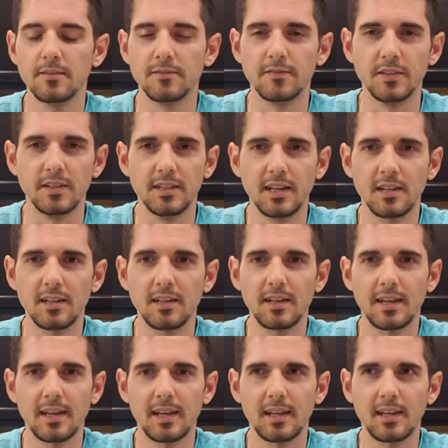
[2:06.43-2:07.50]

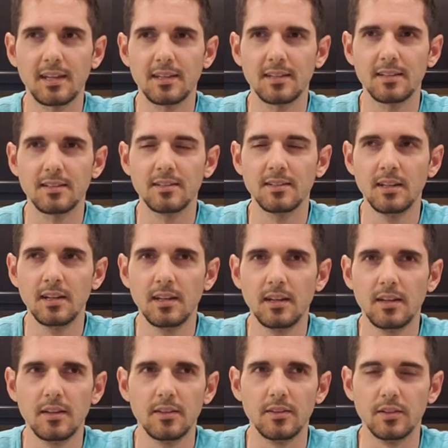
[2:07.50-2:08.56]
vanilla, and
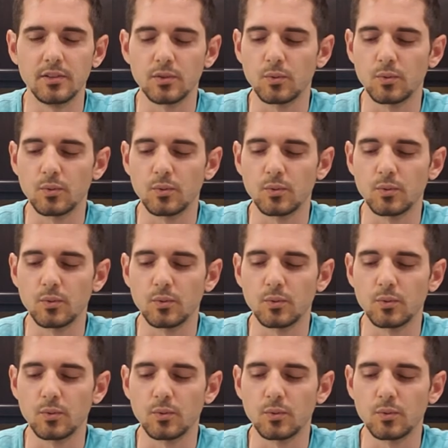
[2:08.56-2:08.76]
there's